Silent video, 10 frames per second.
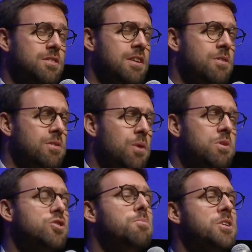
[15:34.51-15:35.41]
There
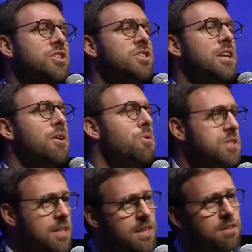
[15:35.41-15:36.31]
was so much
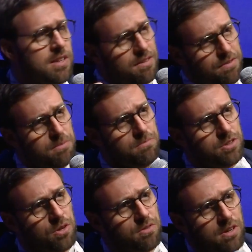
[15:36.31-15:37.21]
generosity on that film.
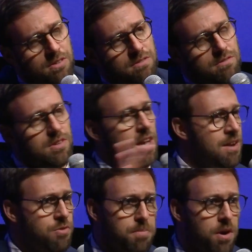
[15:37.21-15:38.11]
You know, on every